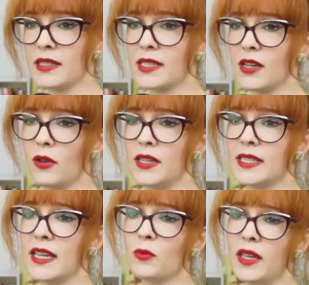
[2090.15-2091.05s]
So he
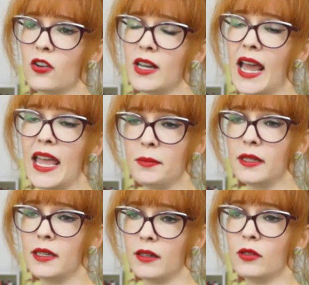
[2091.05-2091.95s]
says, "We are an
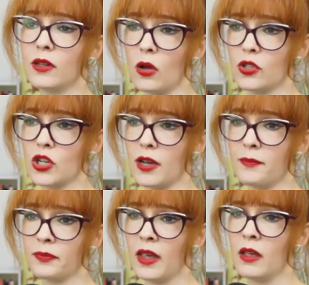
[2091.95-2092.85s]
apolitical culture.
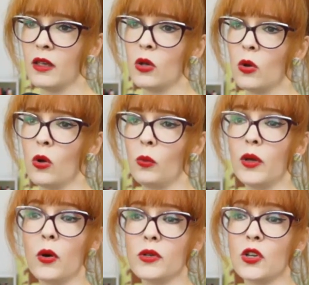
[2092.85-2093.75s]

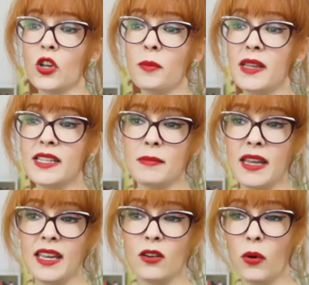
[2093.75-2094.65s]
We are also committed to
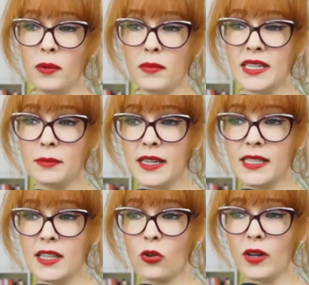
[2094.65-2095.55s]
making Coinbase a
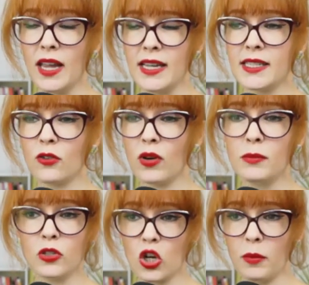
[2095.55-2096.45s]
place that creates
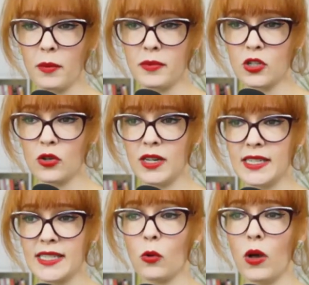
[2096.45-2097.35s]
incredible job
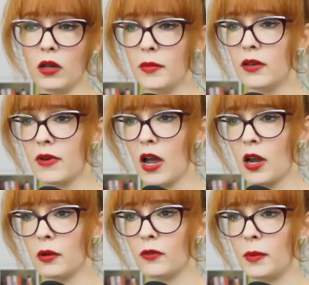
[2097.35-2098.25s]
opportunities and a welcoming
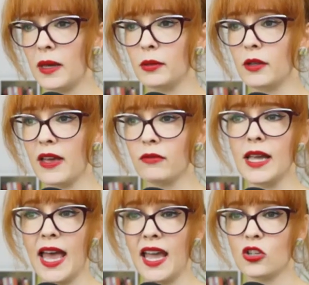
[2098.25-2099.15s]
environment for people of
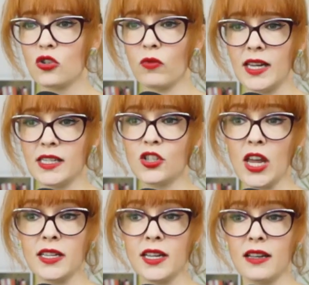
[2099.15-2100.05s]
every age, race,
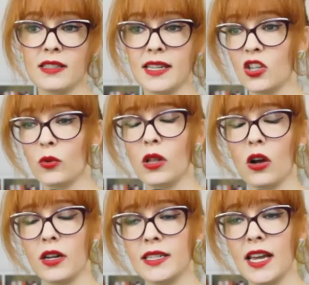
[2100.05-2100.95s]
gender, sexual
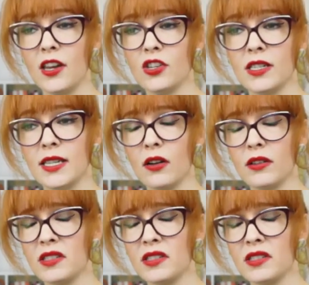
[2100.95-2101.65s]
orientation, etc."